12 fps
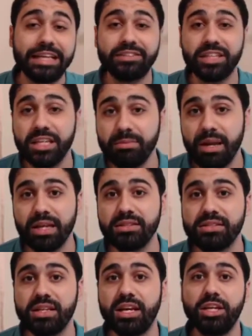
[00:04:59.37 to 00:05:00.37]
emails?
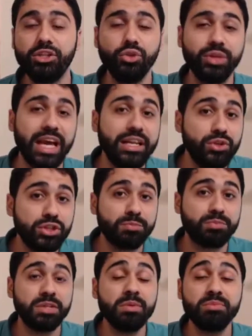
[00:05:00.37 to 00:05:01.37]
You can use
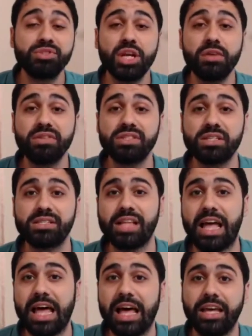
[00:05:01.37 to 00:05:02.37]
premium services
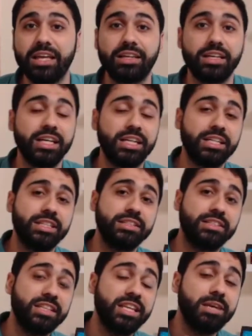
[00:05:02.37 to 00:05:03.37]
like
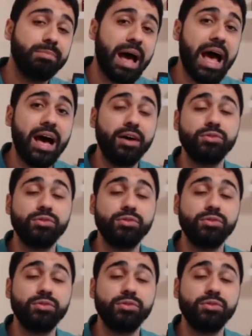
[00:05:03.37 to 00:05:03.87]
DE bounce